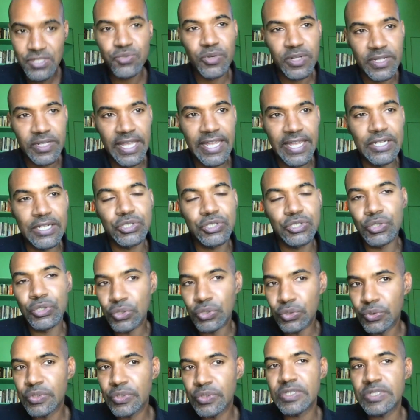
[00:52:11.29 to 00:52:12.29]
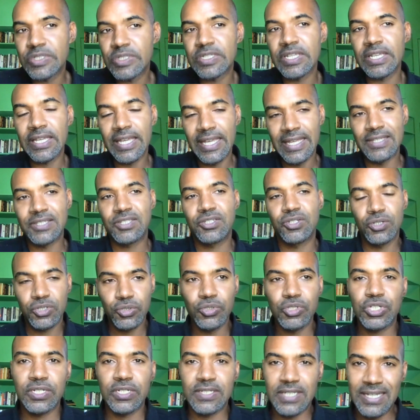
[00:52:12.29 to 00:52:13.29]
does relate to using
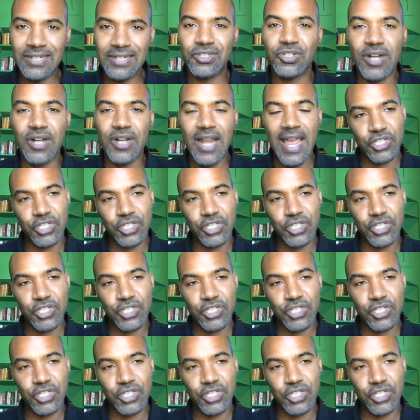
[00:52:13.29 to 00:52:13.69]
institutions,